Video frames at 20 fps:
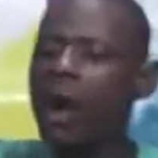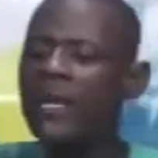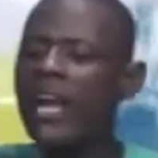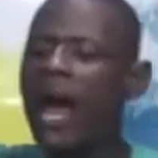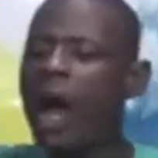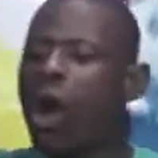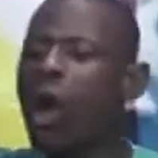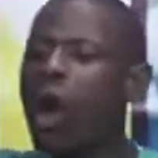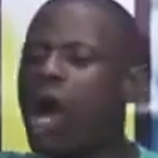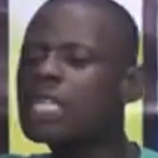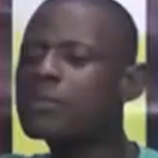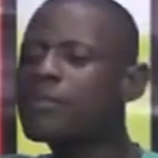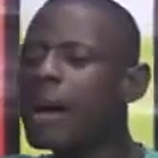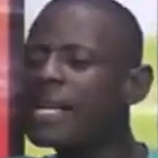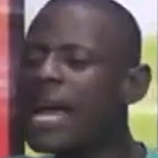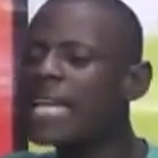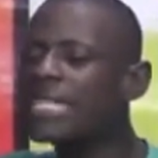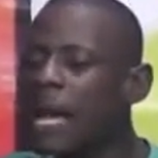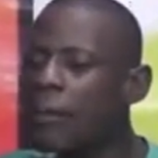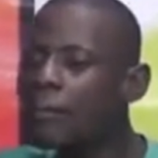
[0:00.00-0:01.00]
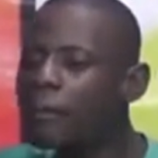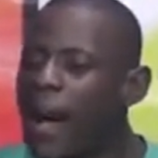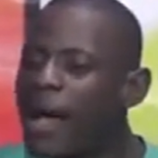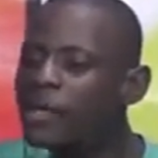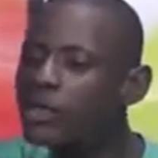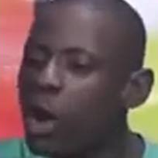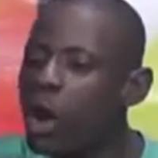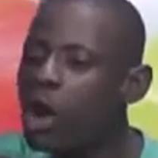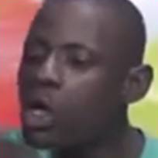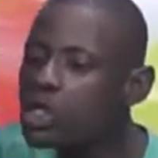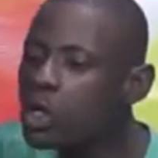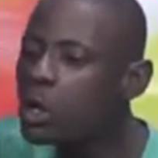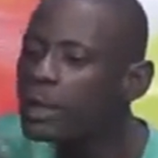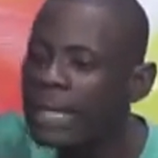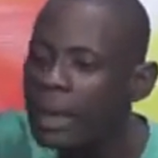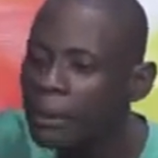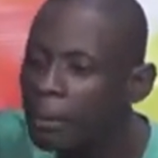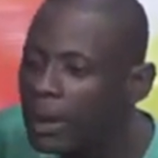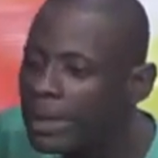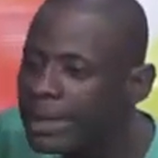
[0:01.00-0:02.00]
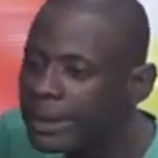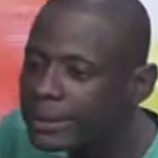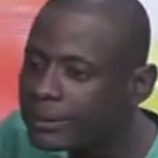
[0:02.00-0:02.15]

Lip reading: her husband as a pastor on Sunday morning.